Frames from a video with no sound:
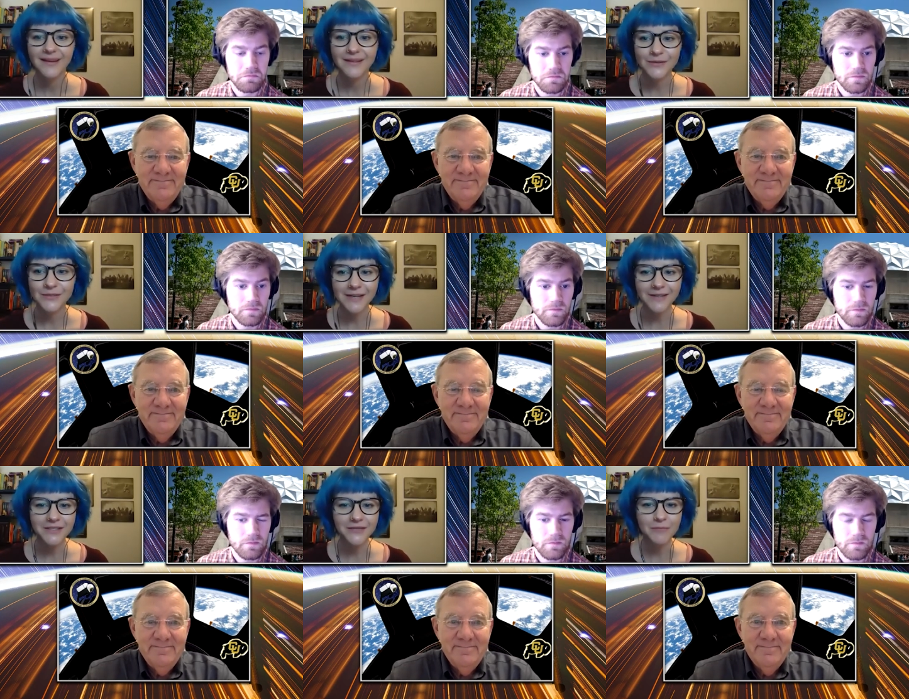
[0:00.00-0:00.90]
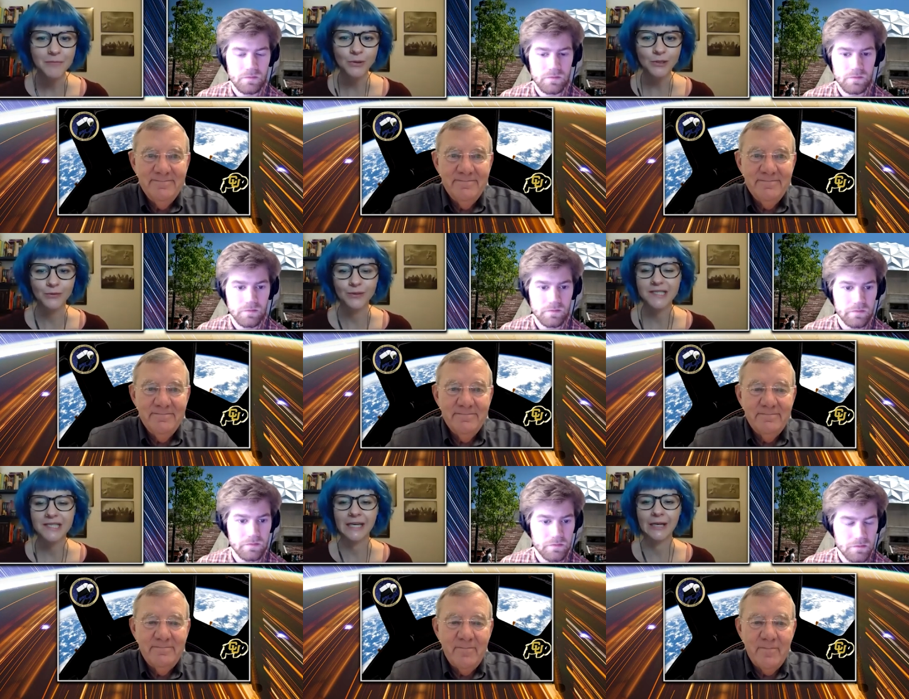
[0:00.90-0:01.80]
Speaker 1: So Terrence from Boulder wants
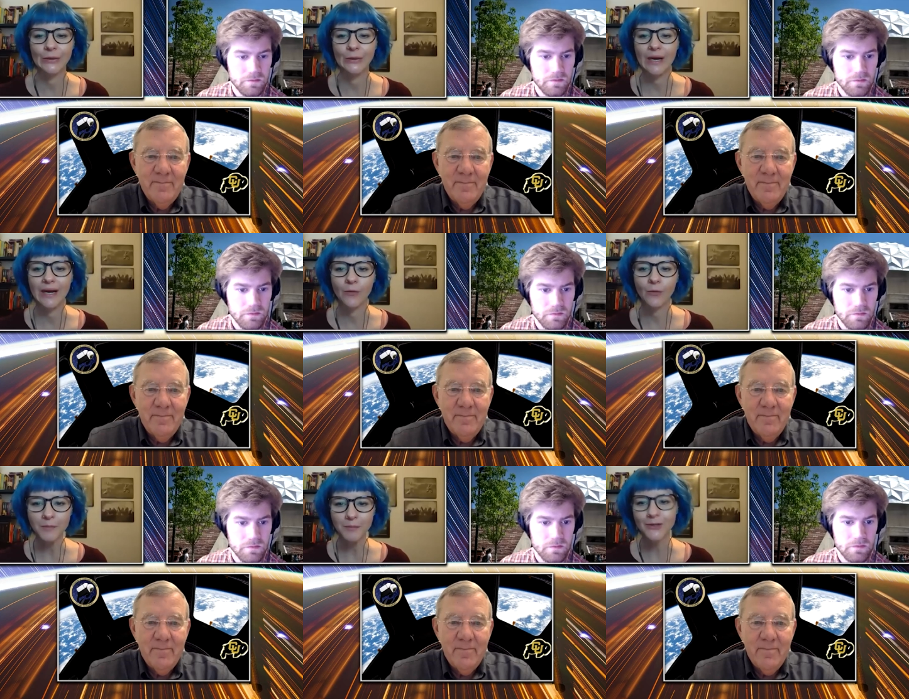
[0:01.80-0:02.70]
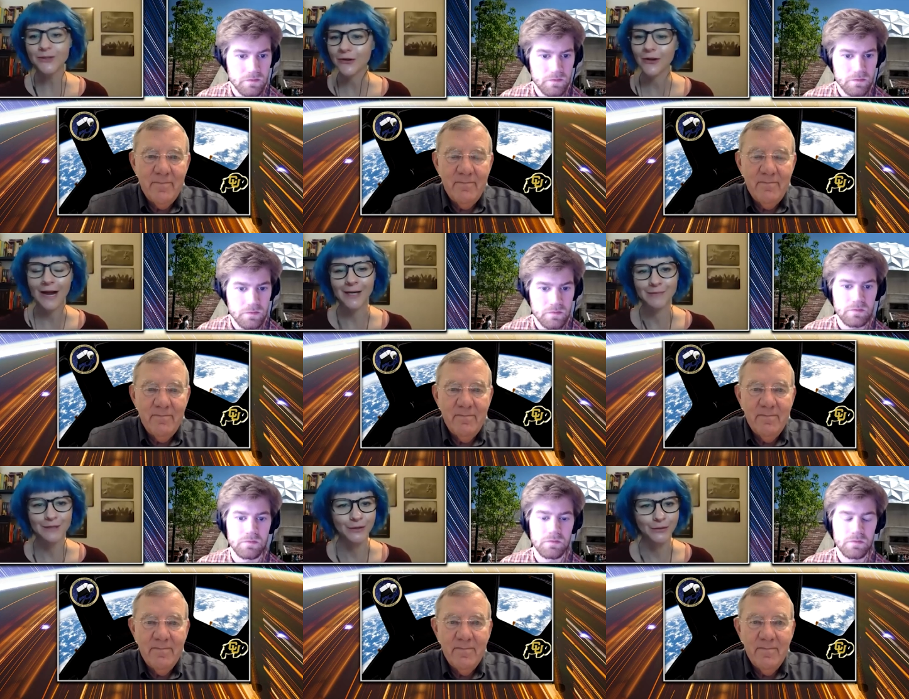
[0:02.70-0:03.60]
to know, uh, what personal items
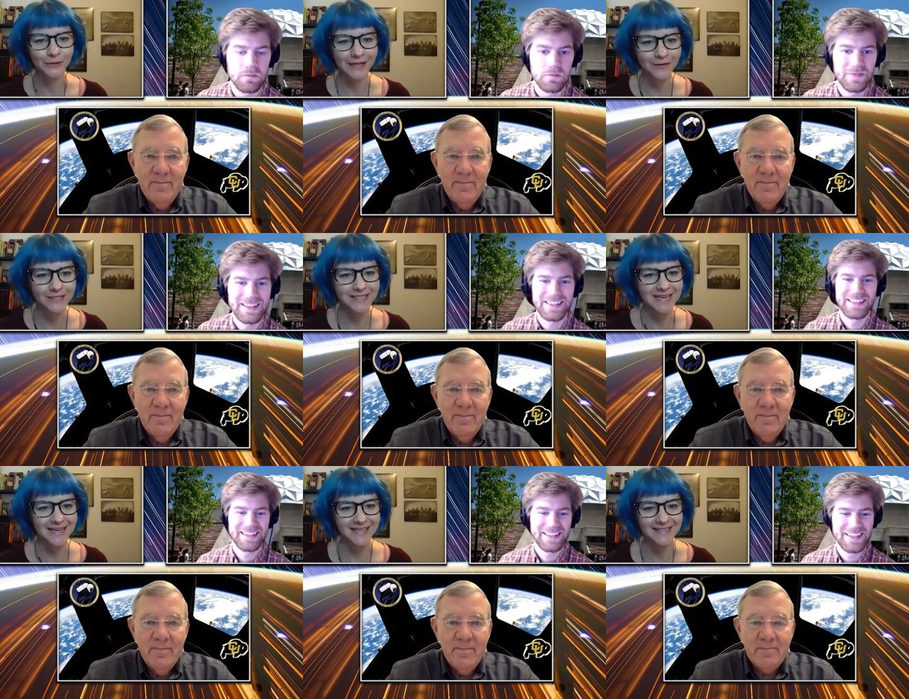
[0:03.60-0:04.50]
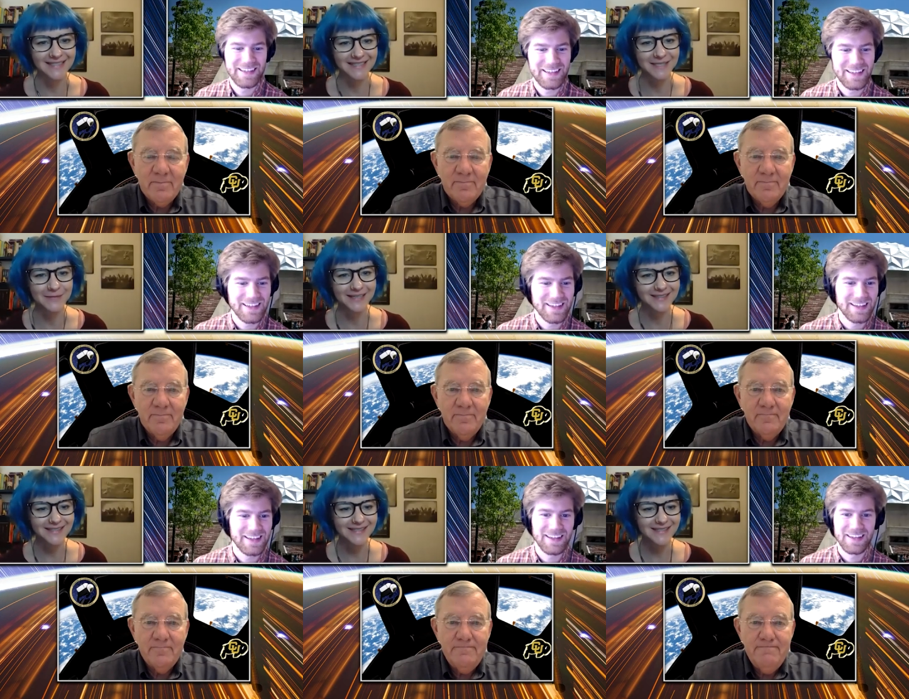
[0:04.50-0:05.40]
are you allowed to take into
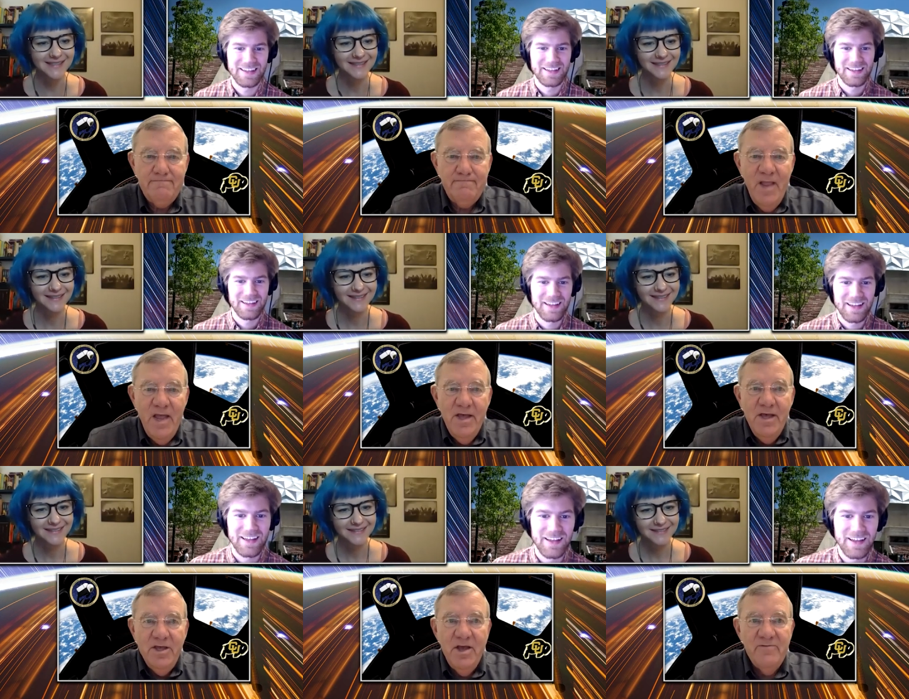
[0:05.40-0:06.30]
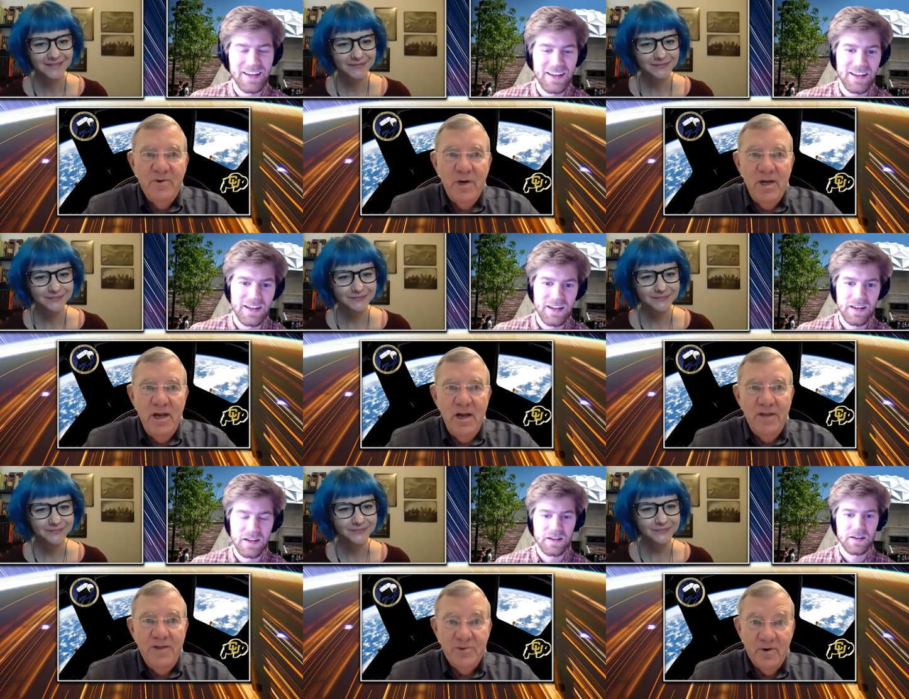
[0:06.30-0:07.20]
space?
Speaker 2: You have very little
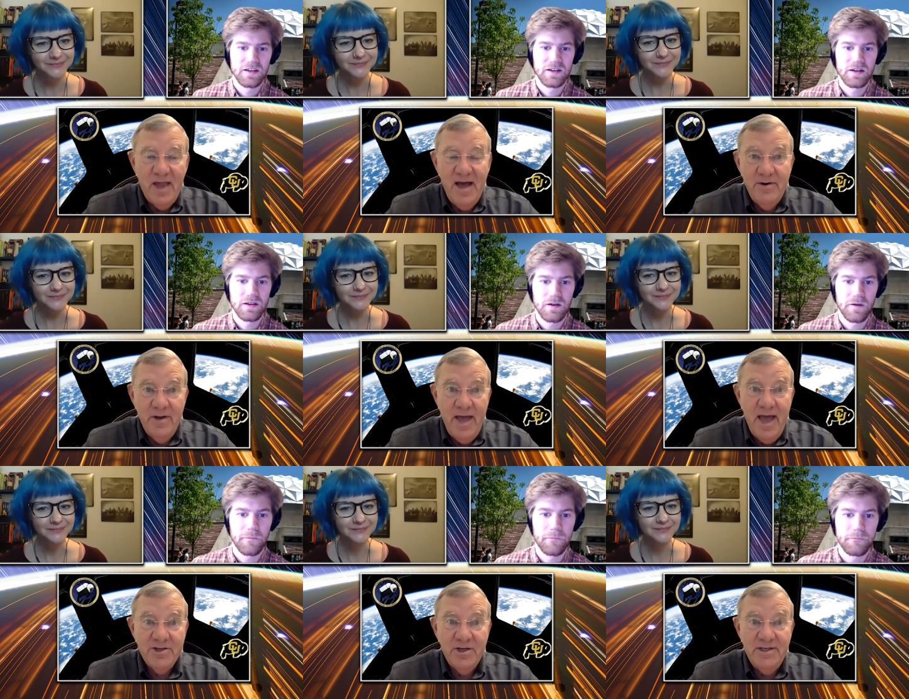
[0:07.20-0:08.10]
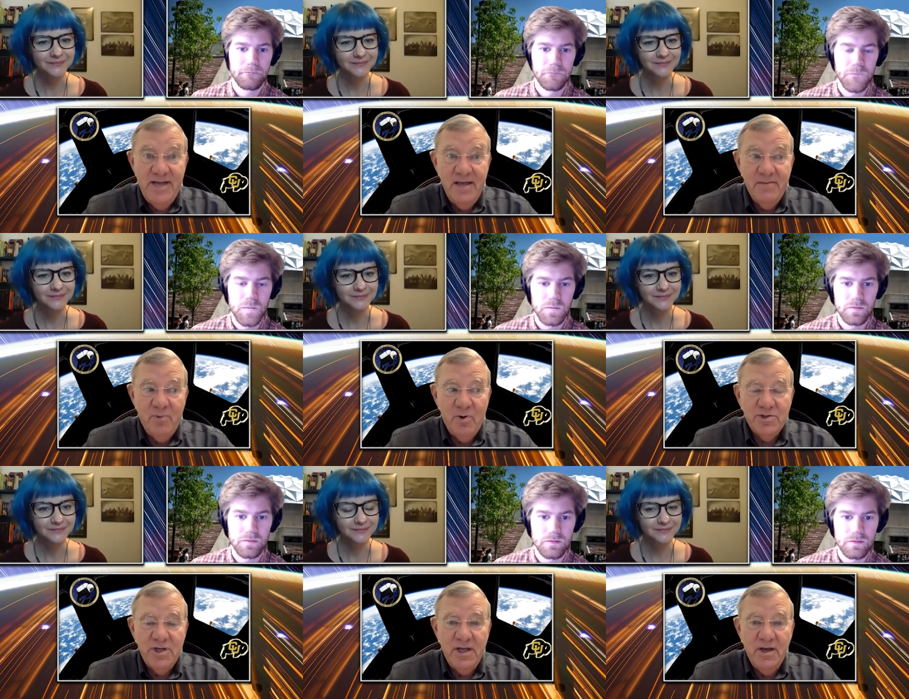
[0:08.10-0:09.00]
that you're allowed to actually take
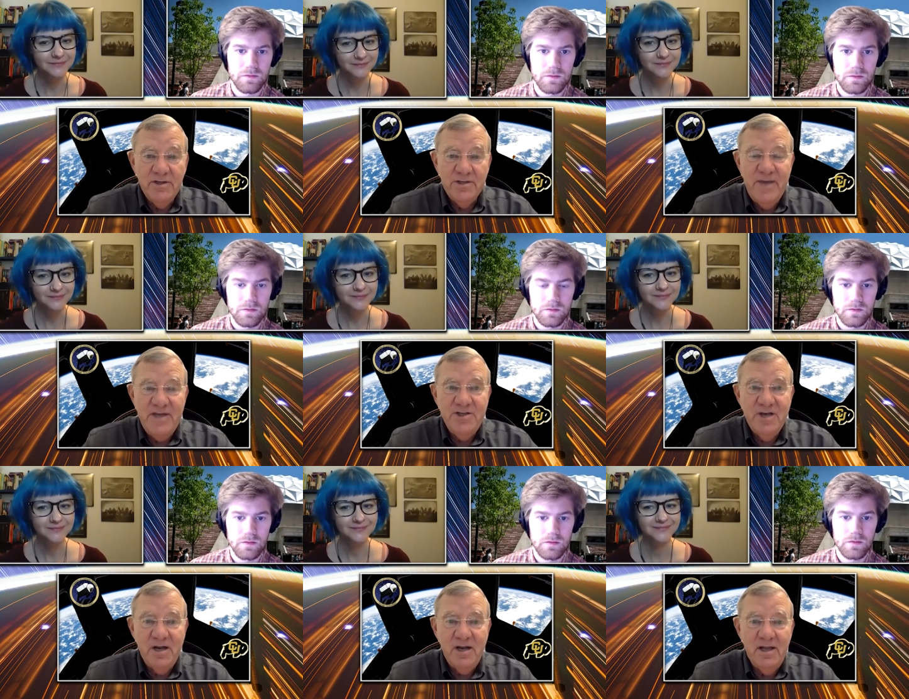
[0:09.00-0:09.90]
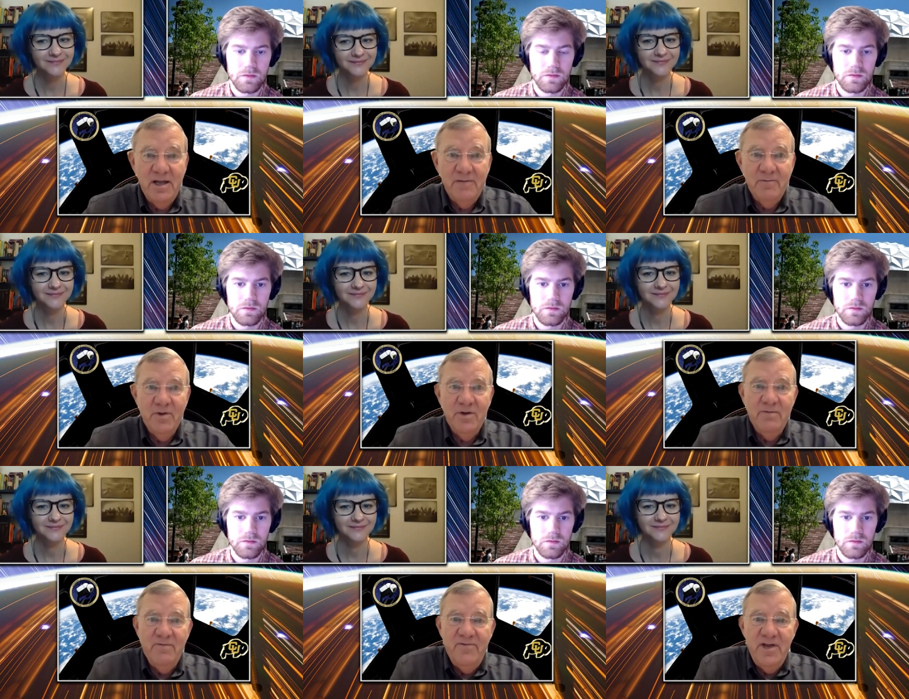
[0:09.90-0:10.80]
personally. On the space shuttle, it
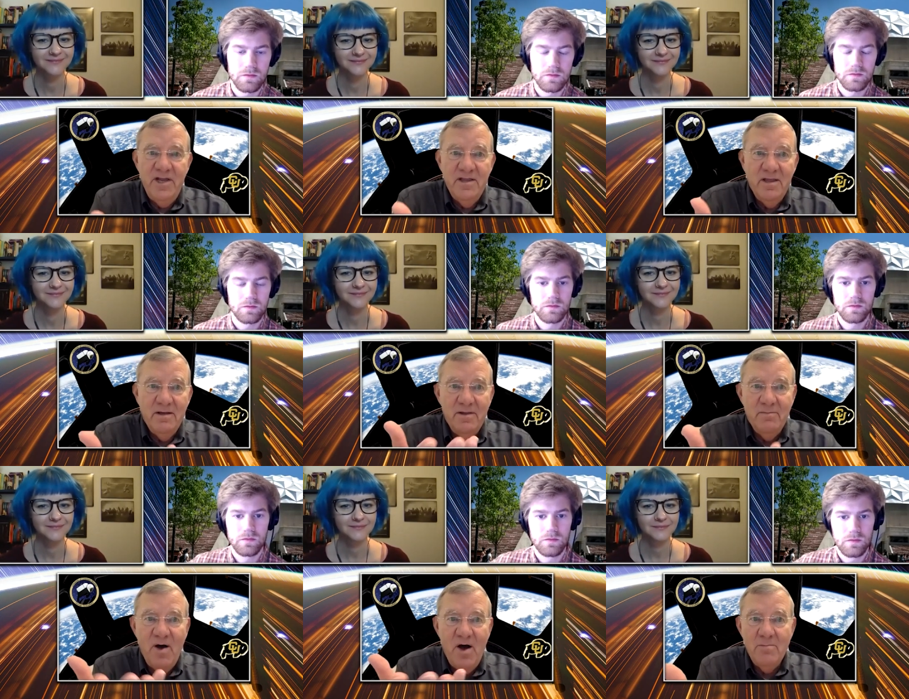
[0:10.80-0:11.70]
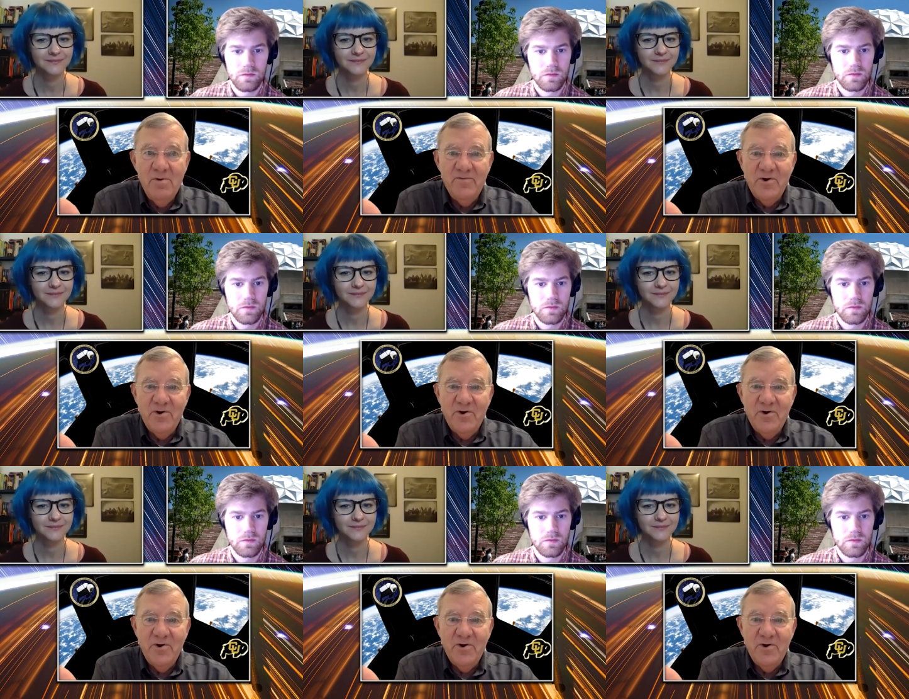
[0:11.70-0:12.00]
would fit in the, the palm of your